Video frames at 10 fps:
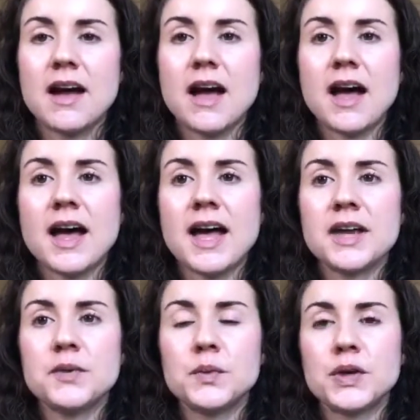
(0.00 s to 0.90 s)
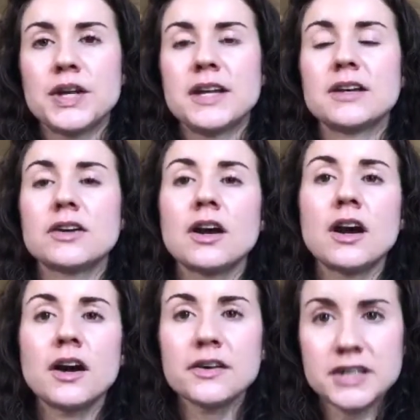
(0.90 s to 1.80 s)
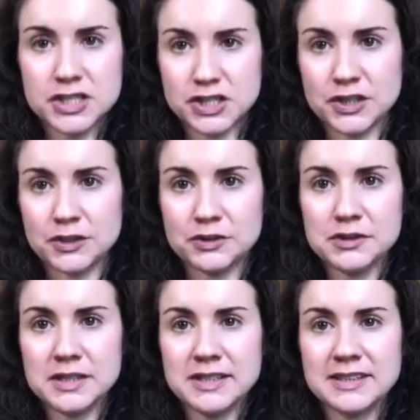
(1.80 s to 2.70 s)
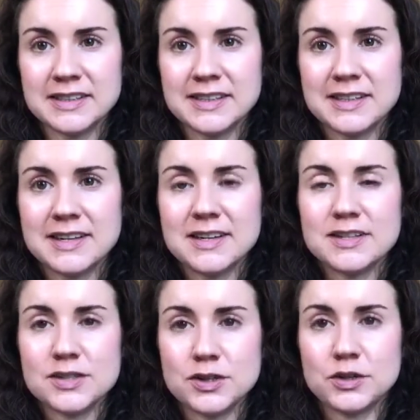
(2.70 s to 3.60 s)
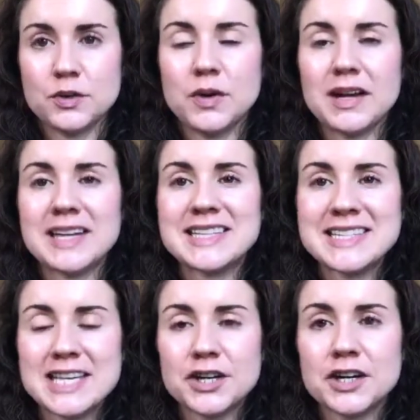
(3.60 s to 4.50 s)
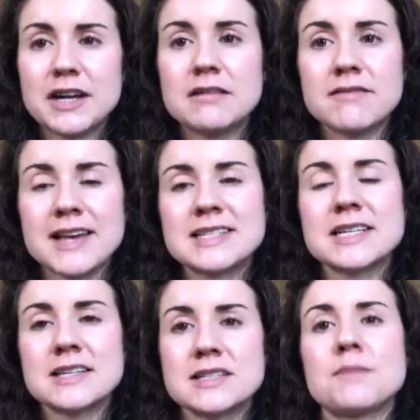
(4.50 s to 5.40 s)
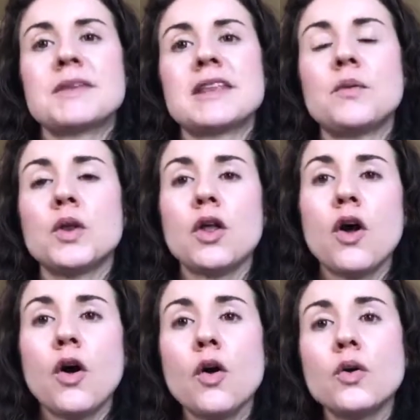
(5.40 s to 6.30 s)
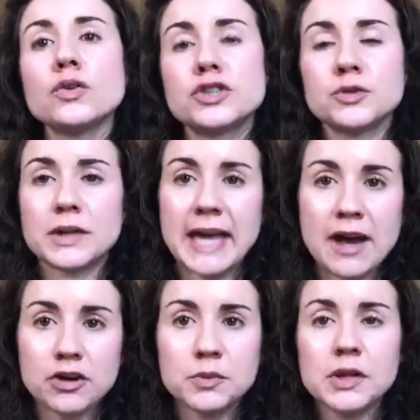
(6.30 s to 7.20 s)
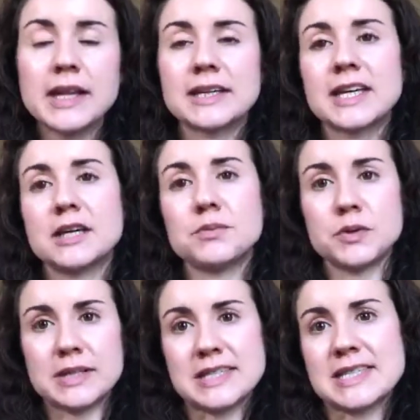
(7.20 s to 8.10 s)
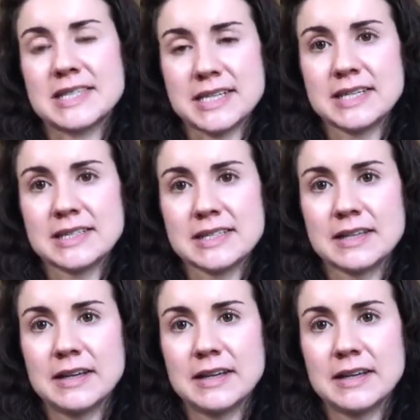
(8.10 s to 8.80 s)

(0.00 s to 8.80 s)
I would encourage you to consider investing in something that will hold you accountable and keep you consistent.